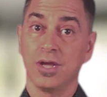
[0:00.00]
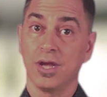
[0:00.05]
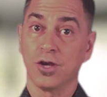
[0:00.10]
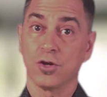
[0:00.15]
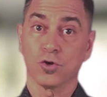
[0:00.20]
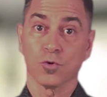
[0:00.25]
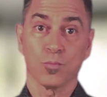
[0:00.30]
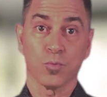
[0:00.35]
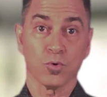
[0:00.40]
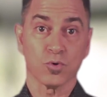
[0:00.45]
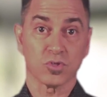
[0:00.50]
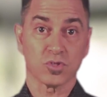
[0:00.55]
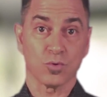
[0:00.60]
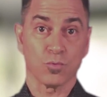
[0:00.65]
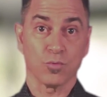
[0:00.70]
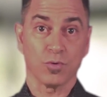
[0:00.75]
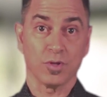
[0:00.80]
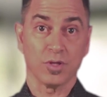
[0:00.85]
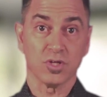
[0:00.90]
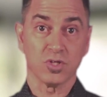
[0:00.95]

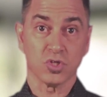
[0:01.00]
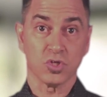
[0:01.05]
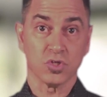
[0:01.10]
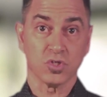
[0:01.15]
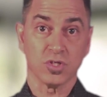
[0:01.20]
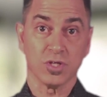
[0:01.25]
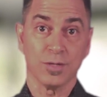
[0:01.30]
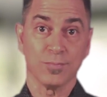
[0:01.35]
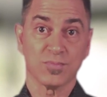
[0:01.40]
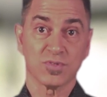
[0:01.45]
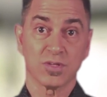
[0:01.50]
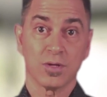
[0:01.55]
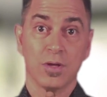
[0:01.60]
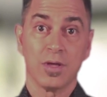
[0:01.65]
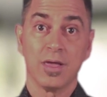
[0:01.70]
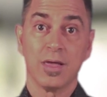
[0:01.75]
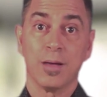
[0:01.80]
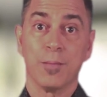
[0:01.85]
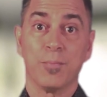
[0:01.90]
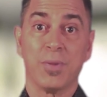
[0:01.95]
interpersonal relationships
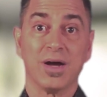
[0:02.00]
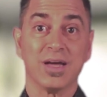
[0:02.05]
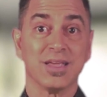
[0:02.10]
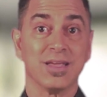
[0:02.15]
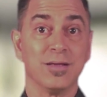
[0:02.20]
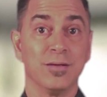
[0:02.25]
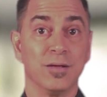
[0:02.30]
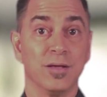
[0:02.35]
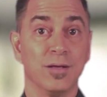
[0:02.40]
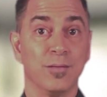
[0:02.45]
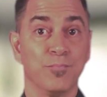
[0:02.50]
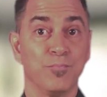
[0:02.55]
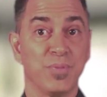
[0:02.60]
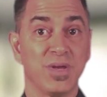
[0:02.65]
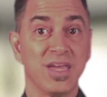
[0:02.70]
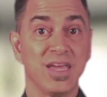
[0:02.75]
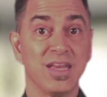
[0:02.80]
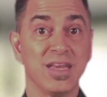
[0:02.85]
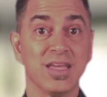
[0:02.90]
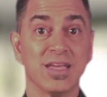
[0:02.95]
by
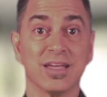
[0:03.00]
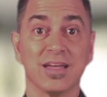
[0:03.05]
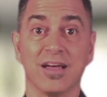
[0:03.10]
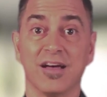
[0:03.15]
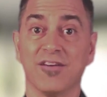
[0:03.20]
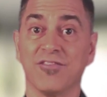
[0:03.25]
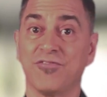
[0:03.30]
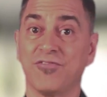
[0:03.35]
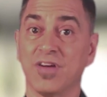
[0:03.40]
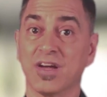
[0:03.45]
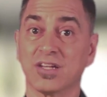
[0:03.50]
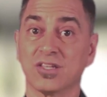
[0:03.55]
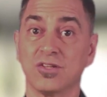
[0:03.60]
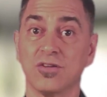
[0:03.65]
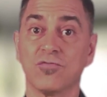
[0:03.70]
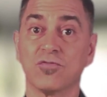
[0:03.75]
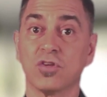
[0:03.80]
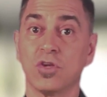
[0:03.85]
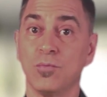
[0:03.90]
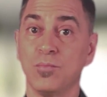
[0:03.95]
impeding
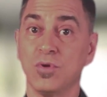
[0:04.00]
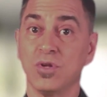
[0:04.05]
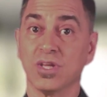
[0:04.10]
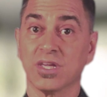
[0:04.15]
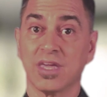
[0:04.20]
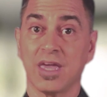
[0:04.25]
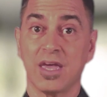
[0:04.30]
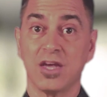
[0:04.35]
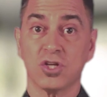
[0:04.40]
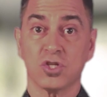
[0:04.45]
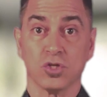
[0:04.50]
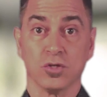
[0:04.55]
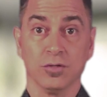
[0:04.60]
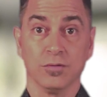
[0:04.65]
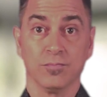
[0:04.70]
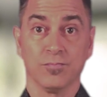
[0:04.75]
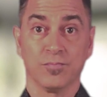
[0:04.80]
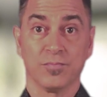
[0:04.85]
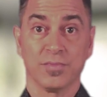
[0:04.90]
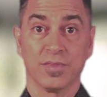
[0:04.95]
effective
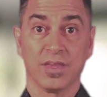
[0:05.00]
communication,